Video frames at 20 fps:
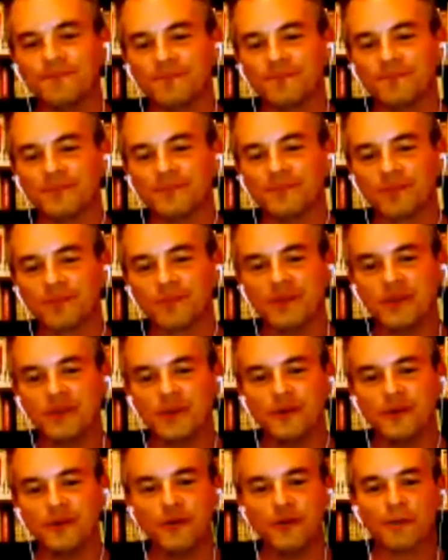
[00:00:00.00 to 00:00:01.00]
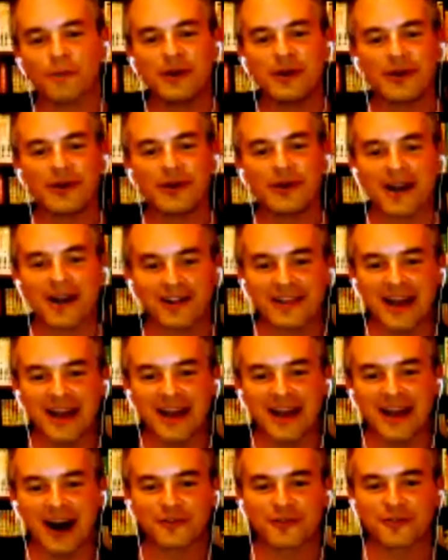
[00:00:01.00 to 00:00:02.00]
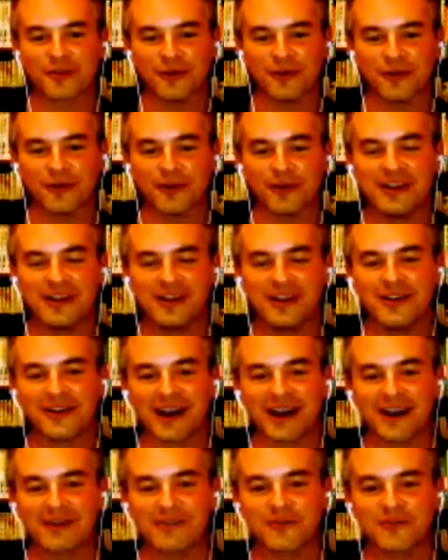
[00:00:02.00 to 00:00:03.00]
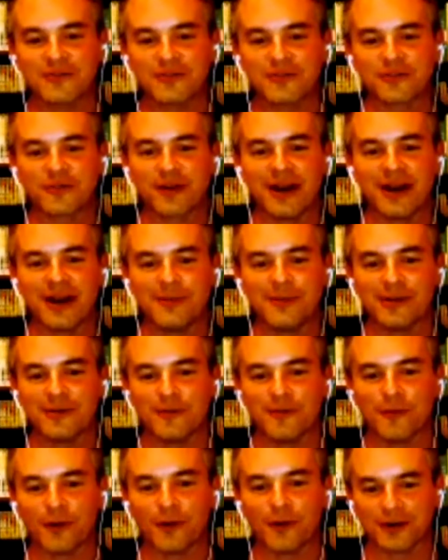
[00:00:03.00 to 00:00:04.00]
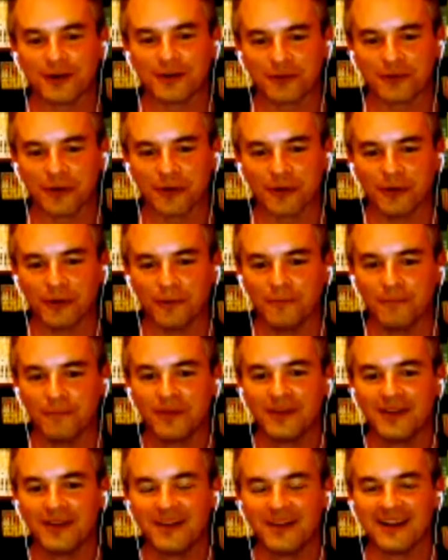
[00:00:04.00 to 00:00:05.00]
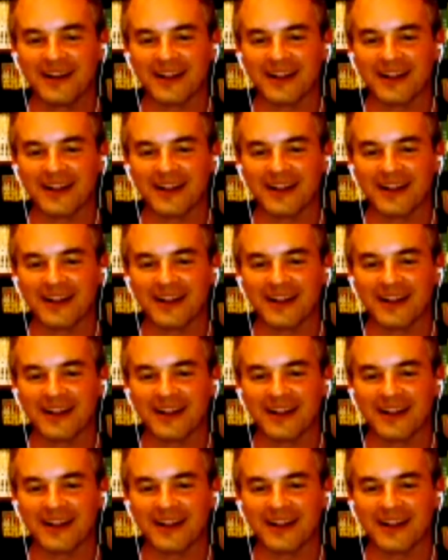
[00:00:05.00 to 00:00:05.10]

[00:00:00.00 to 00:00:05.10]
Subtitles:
you are periodically out of control, and you're kind of scrambling for control.